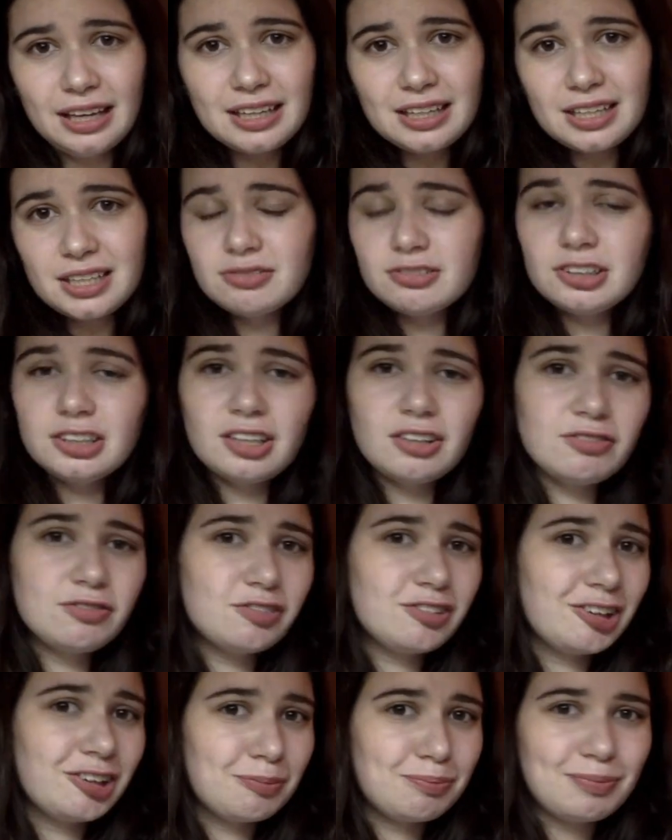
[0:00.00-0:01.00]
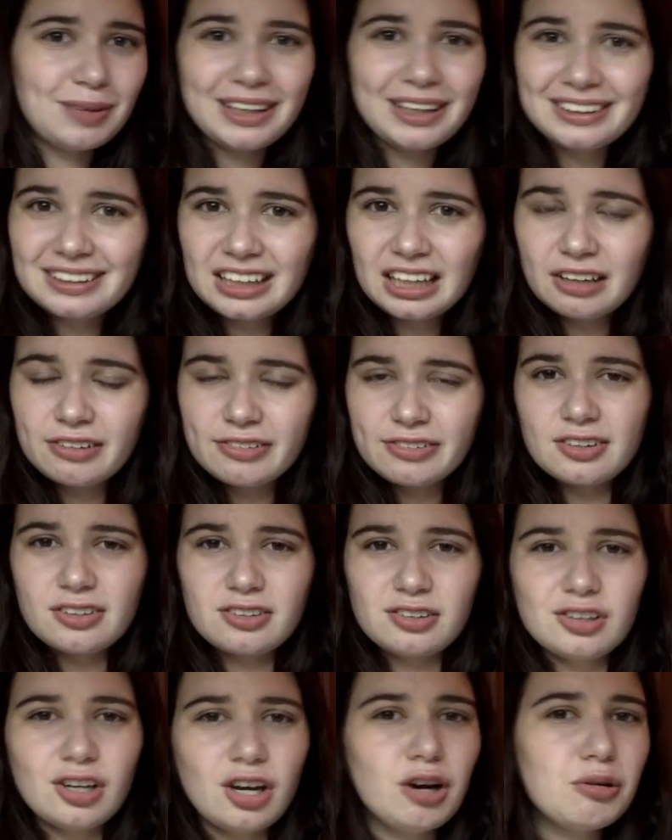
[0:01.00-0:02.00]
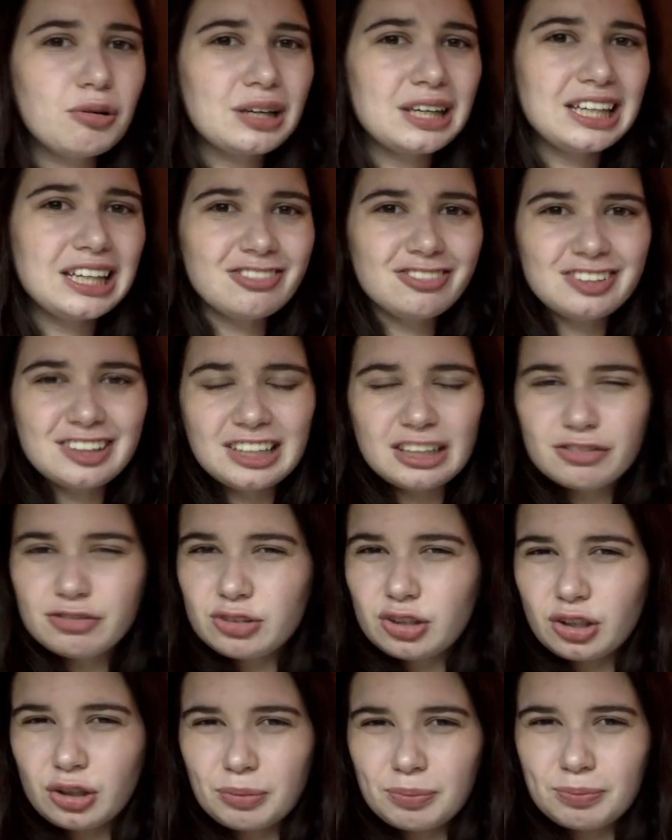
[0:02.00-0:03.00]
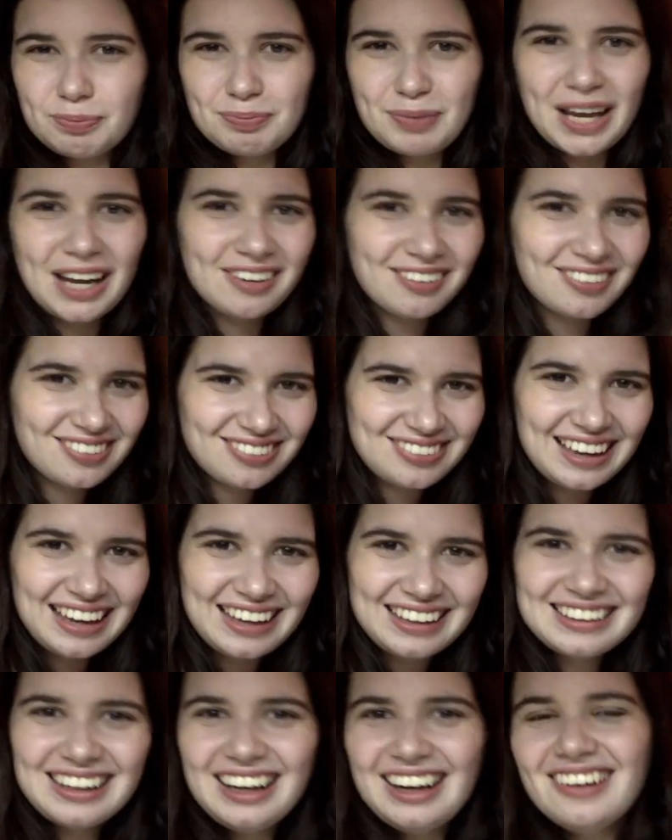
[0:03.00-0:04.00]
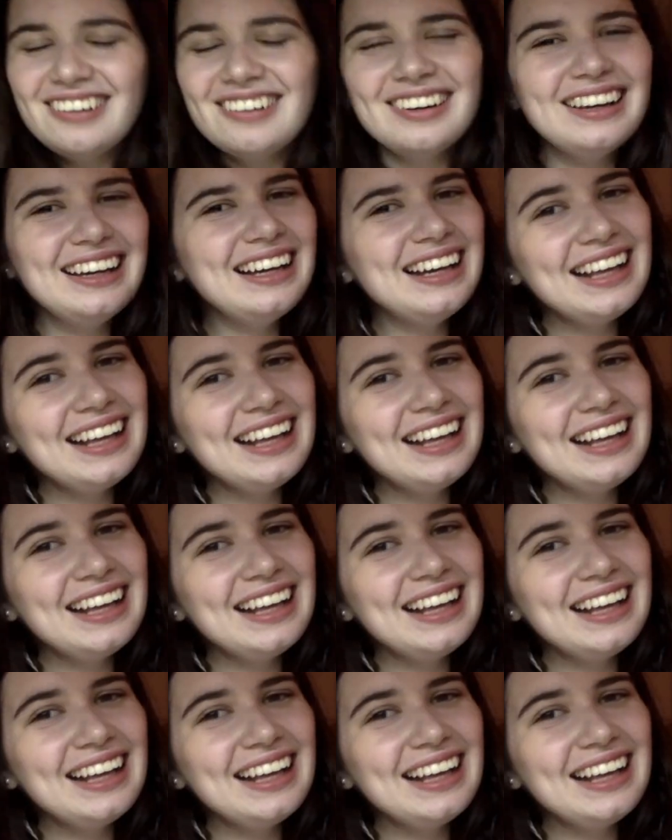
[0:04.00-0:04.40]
Even if your bank account says no, even if your parents say no,